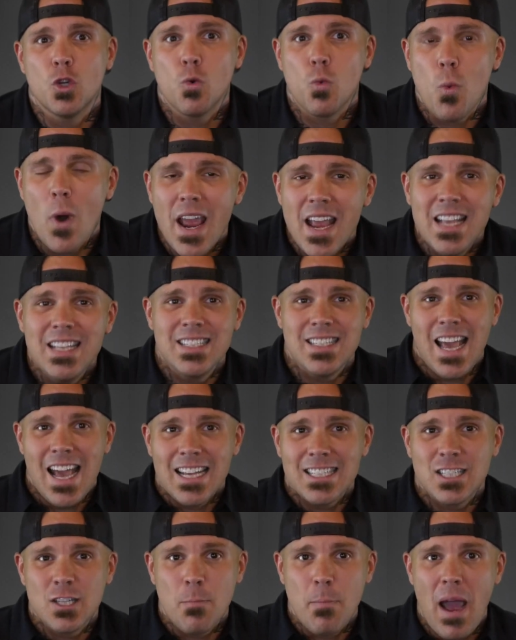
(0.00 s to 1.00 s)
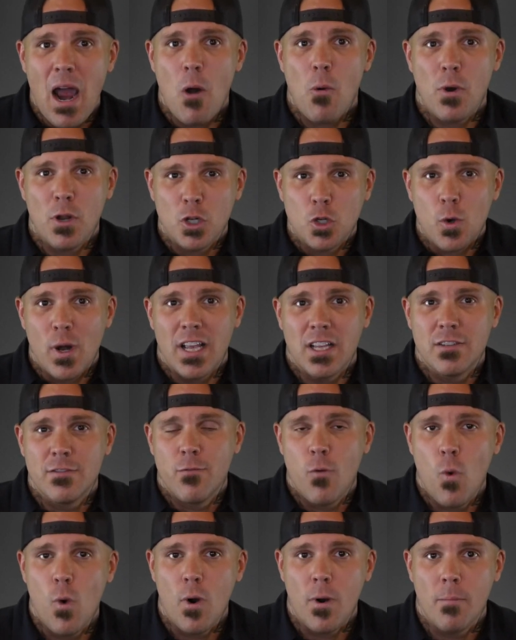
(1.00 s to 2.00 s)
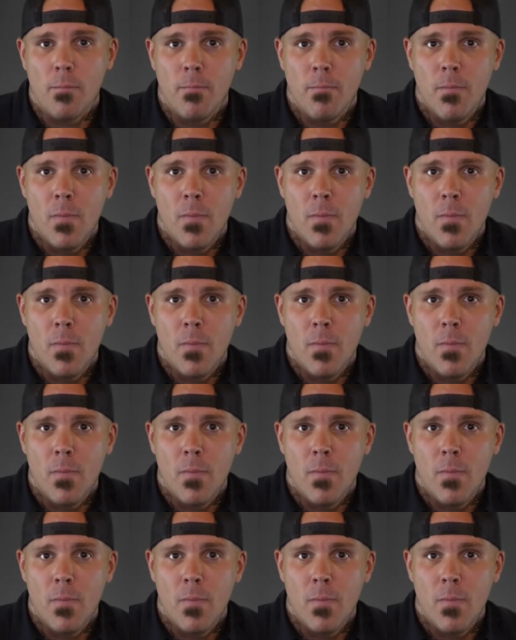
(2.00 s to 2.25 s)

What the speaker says: grace has the power to transform.